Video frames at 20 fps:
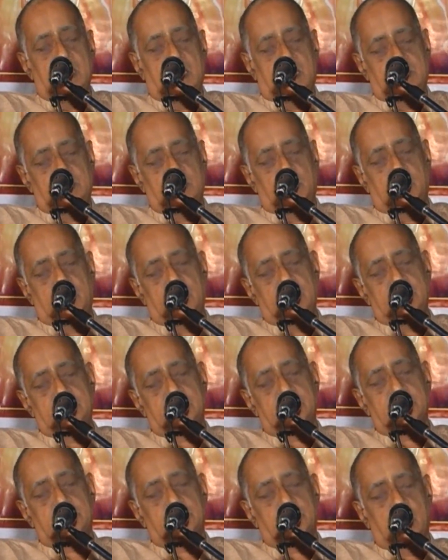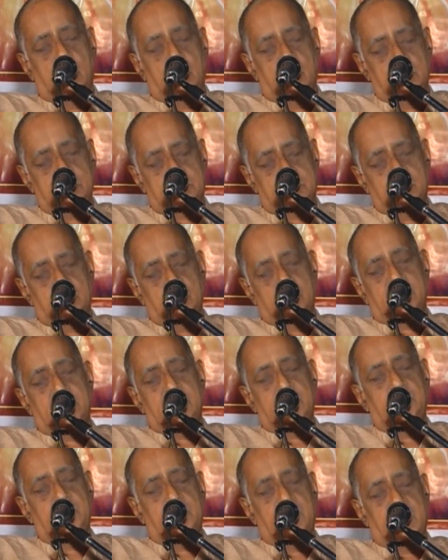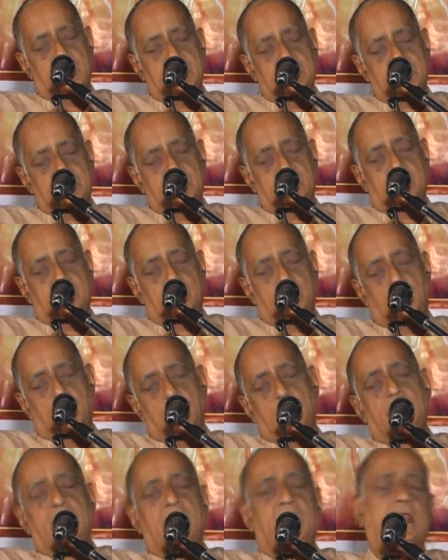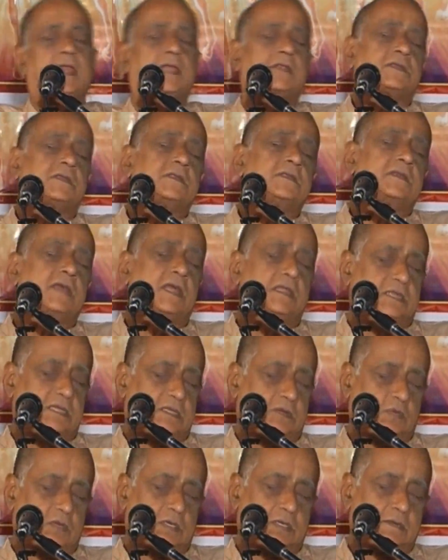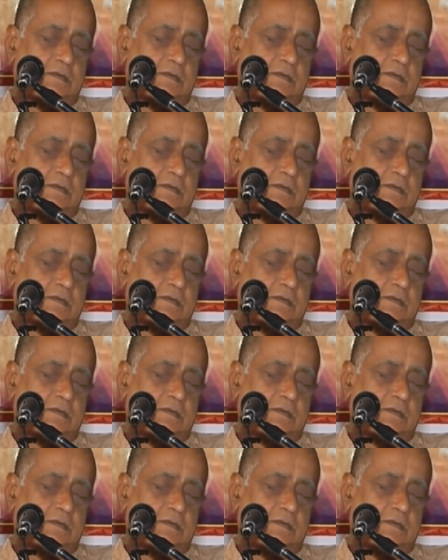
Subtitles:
Otherwise the thoughts keep arising from all directions as it were.